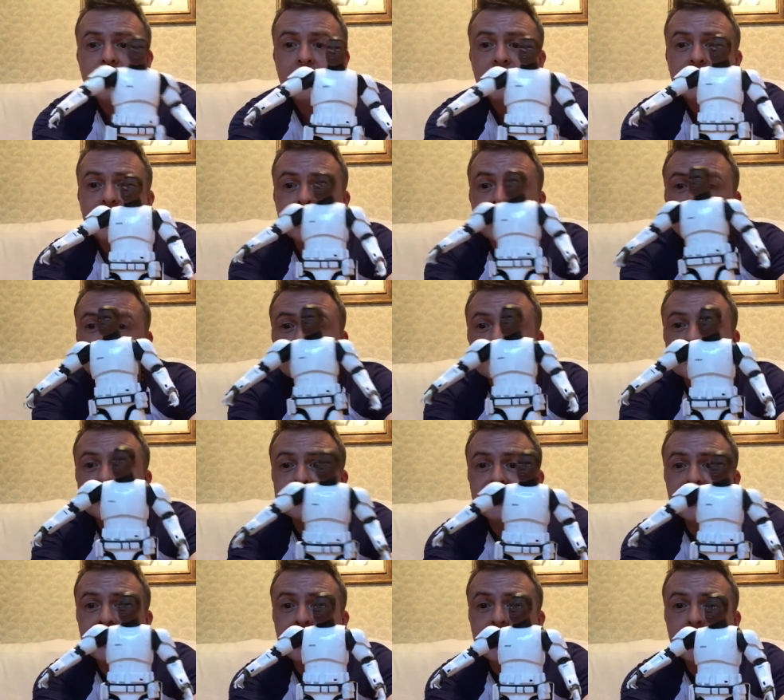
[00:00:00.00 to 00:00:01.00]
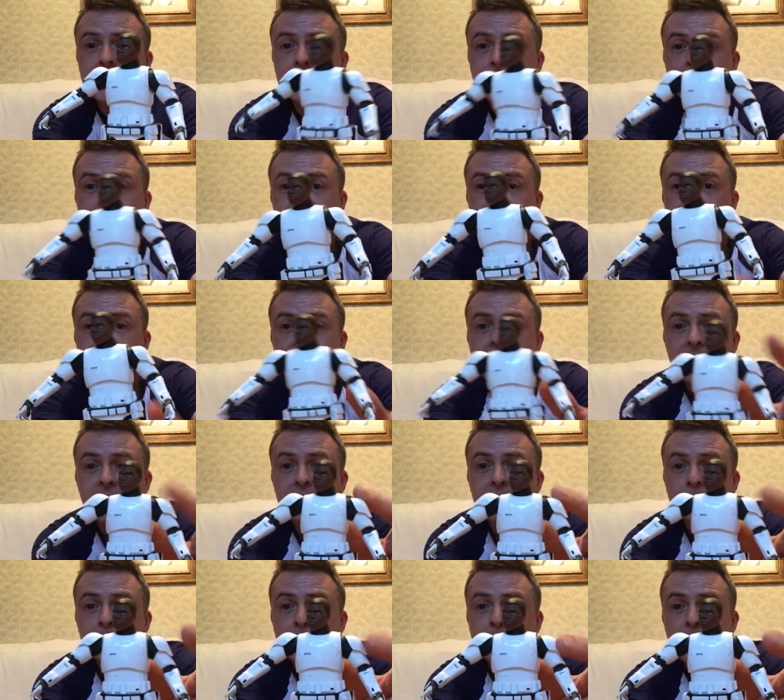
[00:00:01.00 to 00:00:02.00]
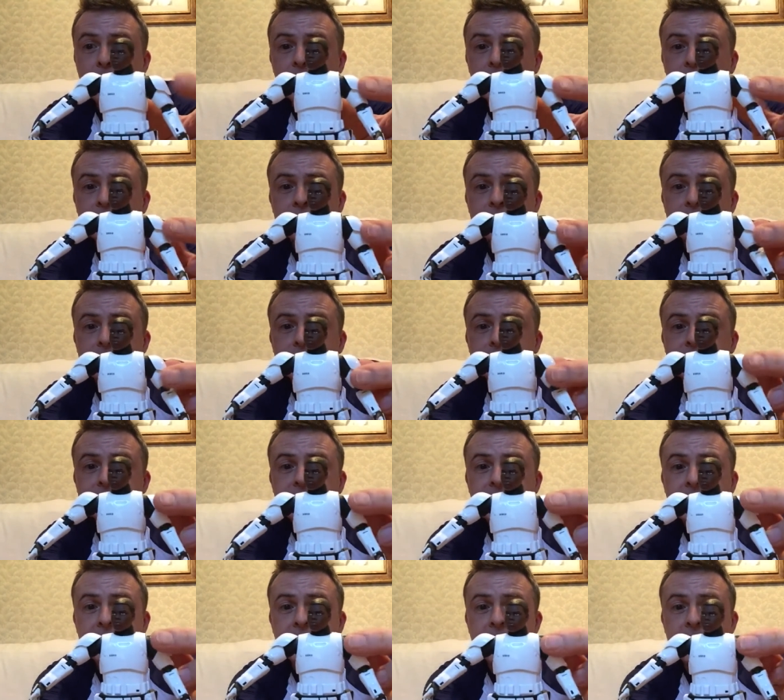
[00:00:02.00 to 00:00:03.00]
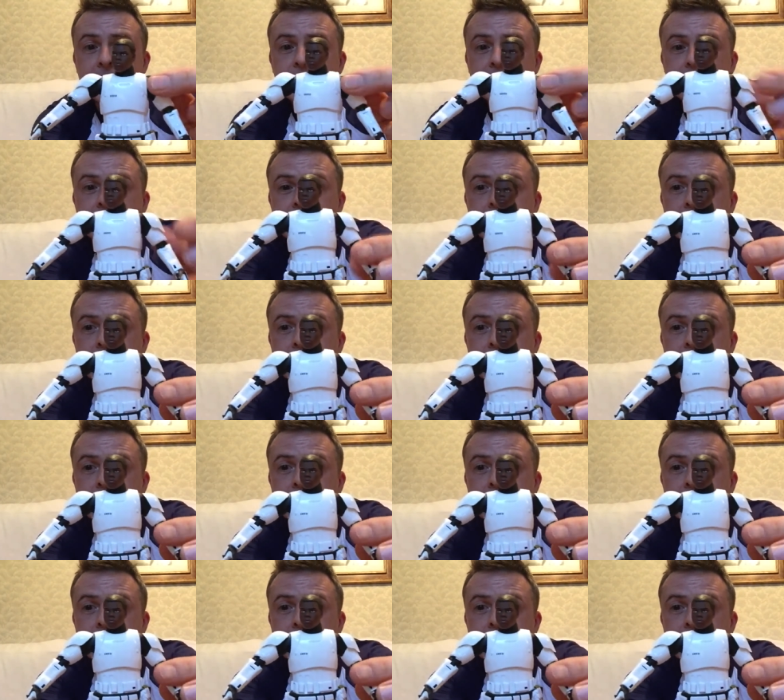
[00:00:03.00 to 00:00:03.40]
Let's see, like the pauldrons here,